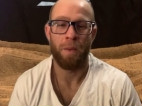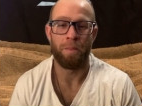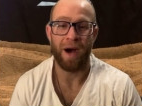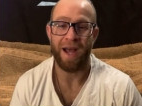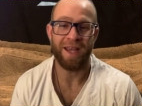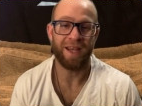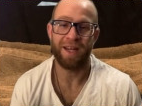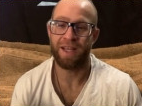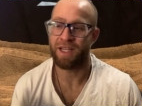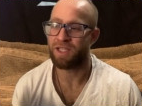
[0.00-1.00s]
by
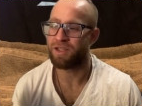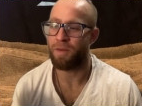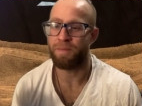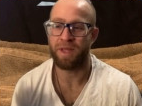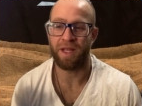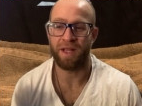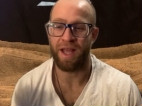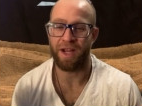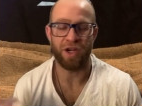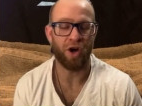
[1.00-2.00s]
eating something
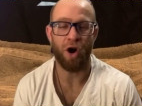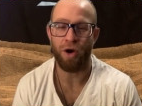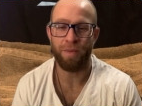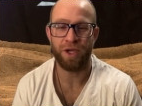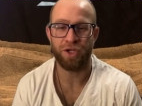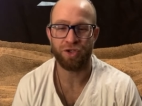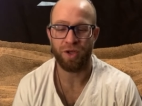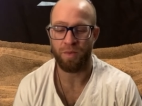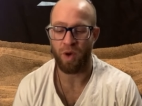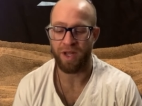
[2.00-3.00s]
like garbage or
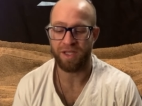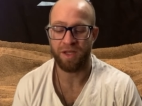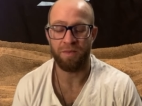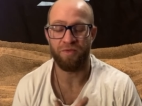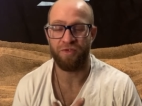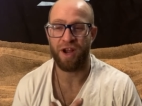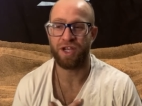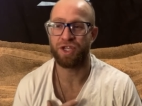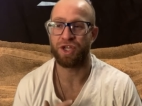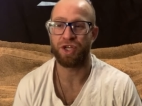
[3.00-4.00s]
something. You want to eat something
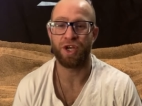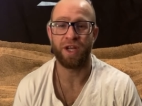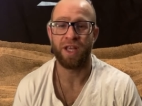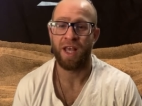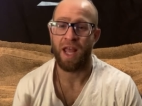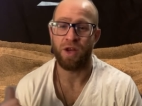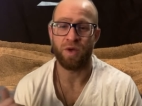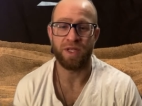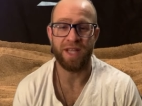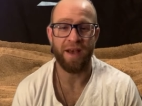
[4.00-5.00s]
fresh and good. And you
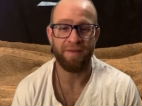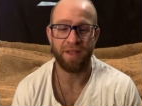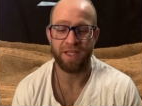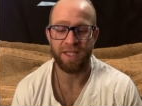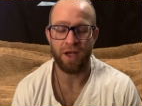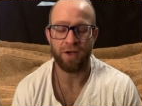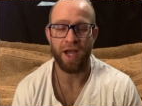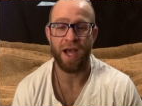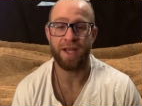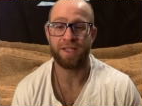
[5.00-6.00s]
could definitely tell,
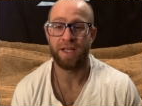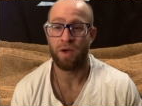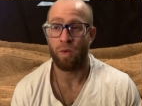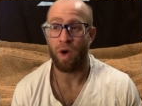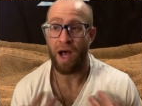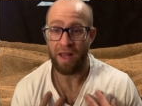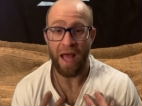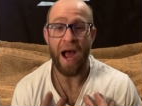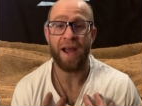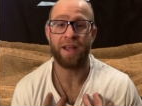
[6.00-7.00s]
guys, well,
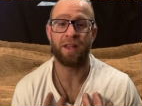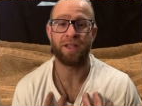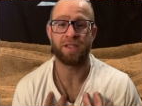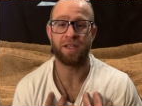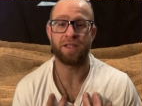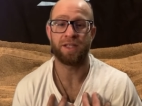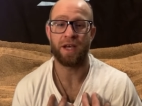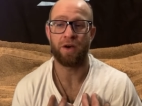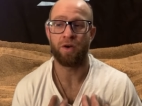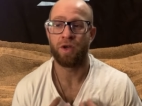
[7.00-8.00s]
I at least could
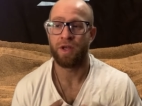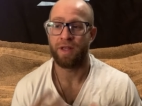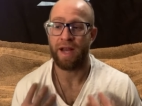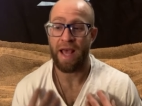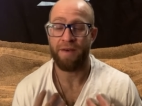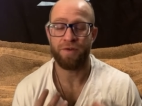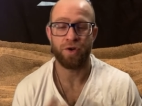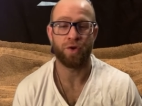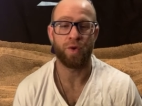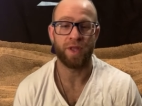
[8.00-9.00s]
tell that after
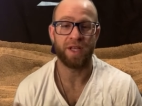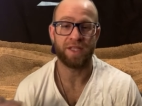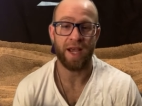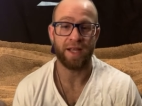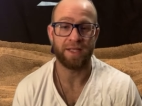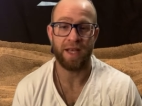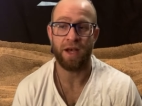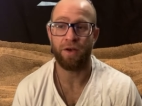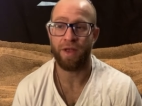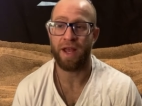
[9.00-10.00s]
doing this, I could
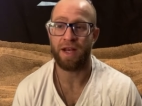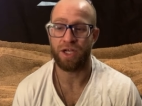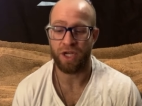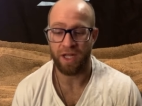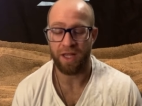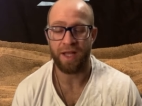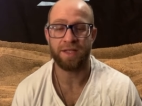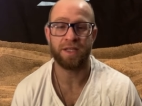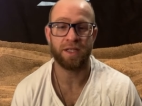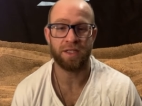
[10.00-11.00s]
tell that
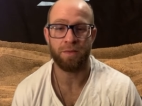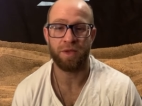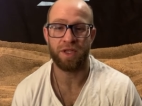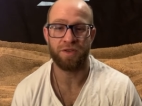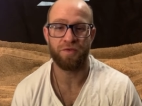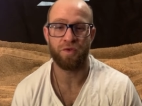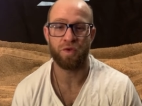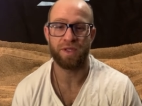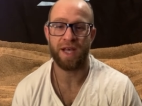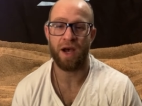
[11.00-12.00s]
cleansing some of these
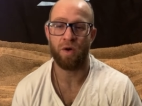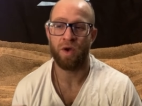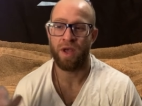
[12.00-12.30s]
foods out